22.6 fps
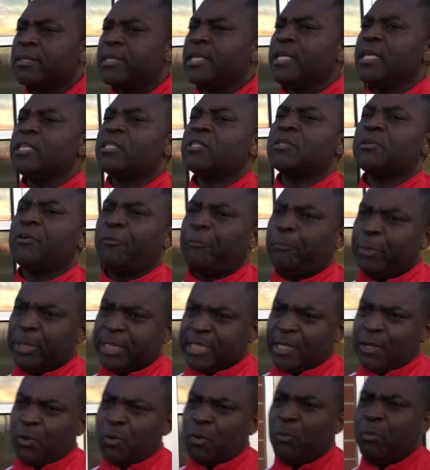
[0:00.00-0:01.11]
the history of
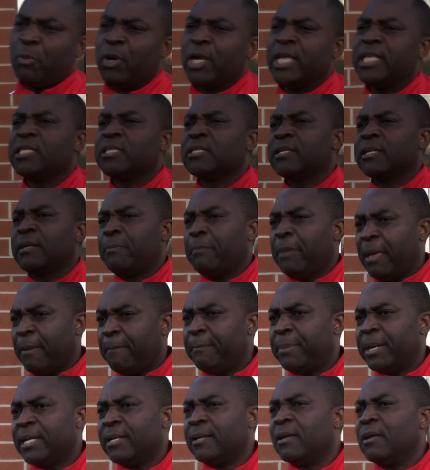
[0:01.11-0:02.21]
Peter Nkomo is
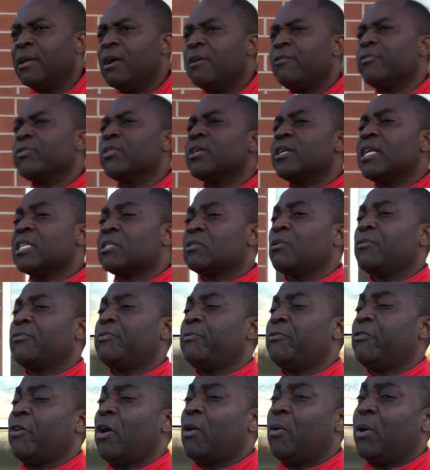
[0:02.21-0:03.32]
remembered for the rest of
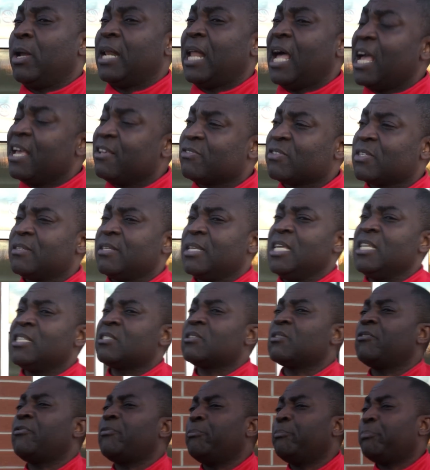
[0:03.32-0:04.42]
our lives. The
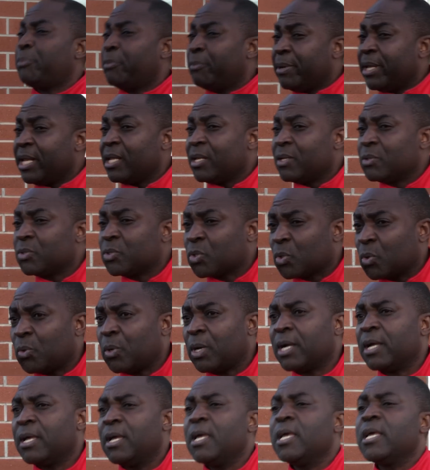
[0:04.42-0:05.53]
history of Mpumelelo
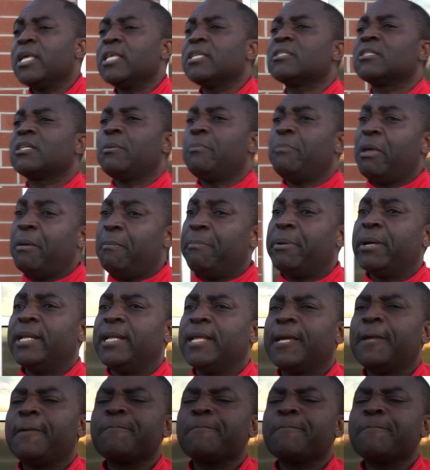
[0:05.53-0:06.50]
Dzowa is remembered.